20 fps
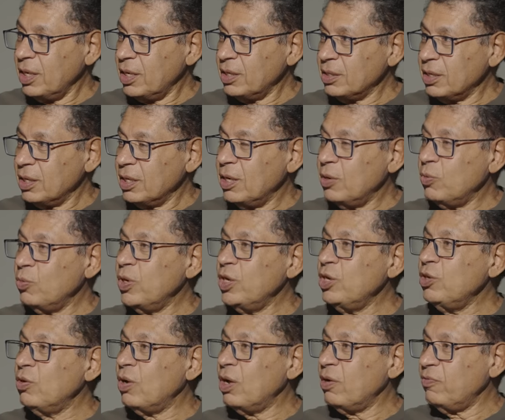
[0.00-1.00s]
Yes? When
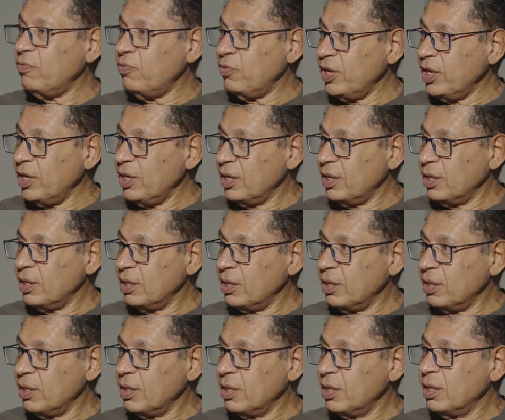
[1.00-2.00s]
you are free,
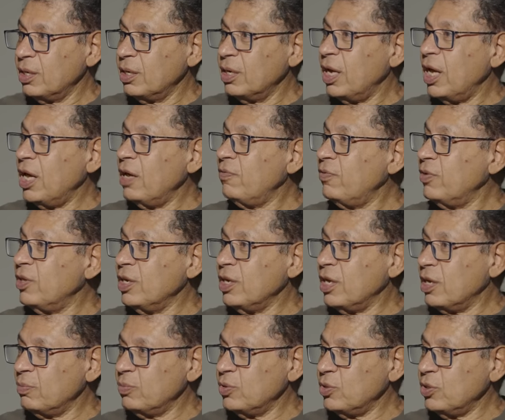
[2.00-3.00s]
everything
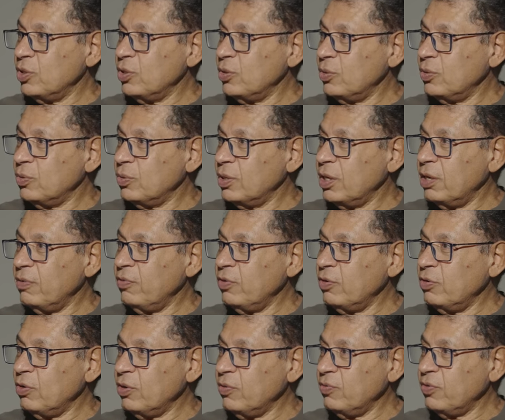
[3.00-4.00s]
comes to you. If
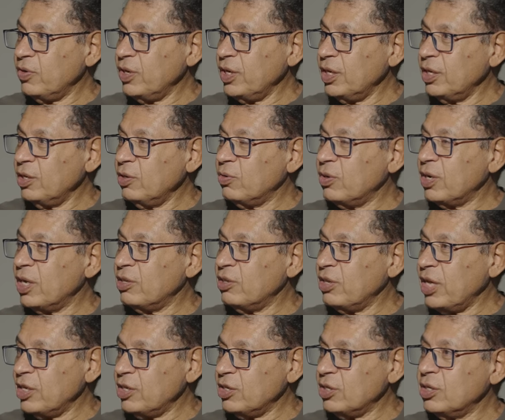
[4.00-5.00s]
you're not free, you're
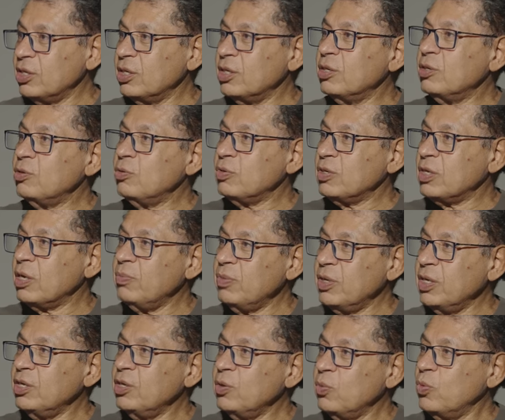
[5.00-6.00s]
attached to
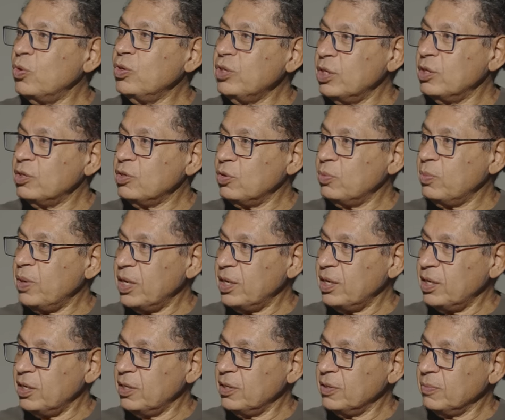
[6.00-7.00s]
something you wanted so
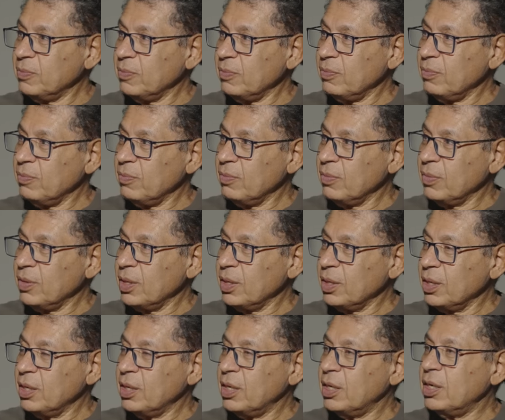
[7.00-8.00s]
badly.
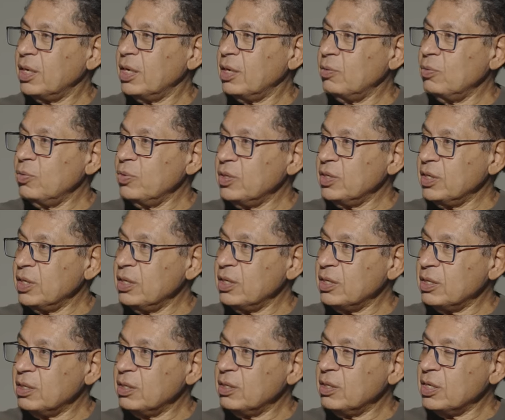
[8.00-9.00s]
And I always say
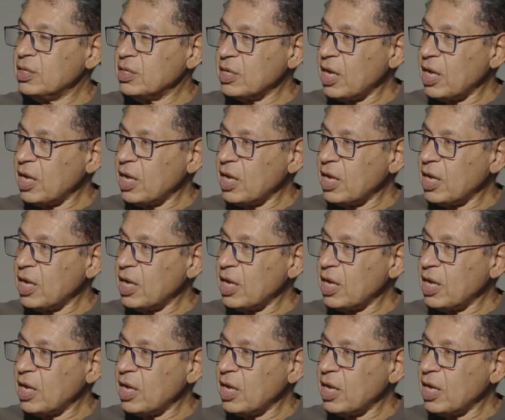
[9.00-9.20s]
this, the